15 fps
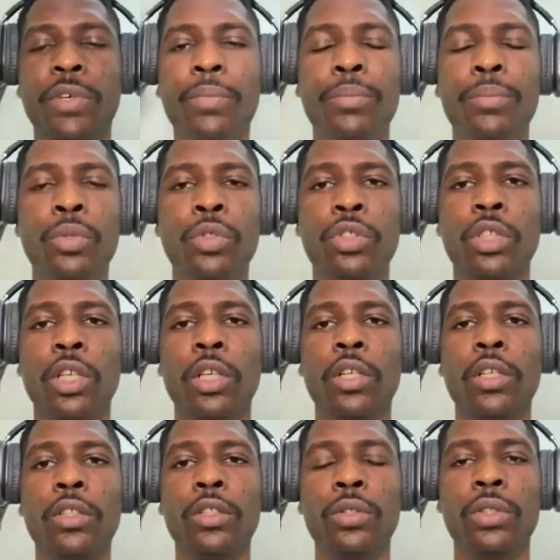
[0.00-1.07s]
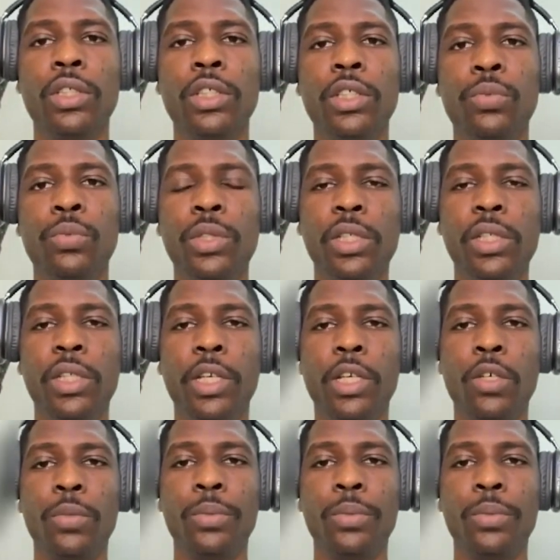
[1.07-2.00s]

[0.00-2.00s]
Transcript: books. So this really helps